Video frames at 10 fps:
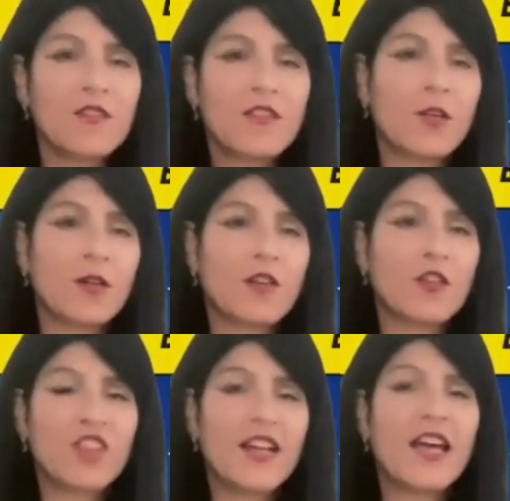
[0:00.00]
They don't
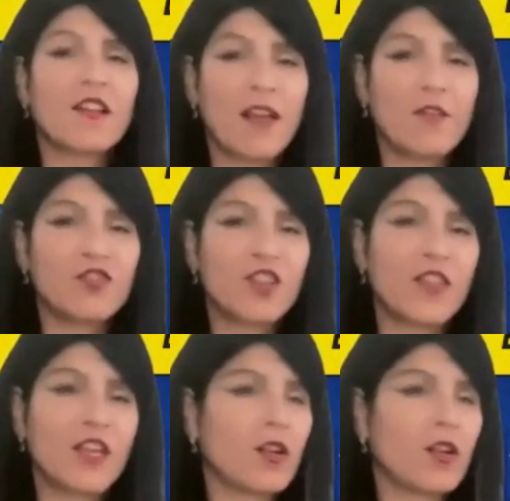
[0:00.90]
understand how to leverage it. They don't